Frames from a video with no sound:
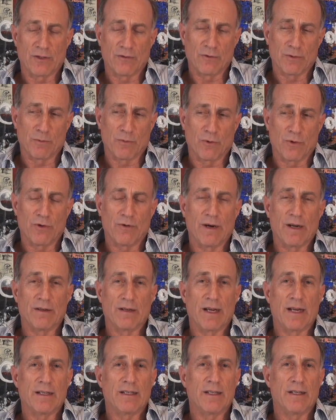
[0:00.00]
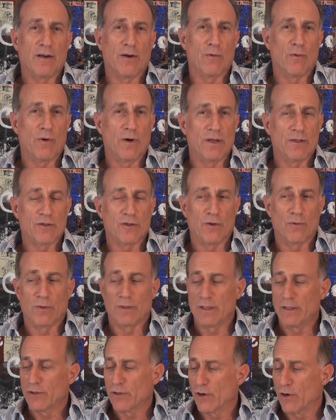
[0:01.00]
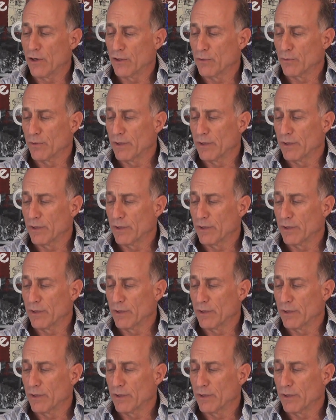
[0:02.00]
He was born around 1901. So when these cards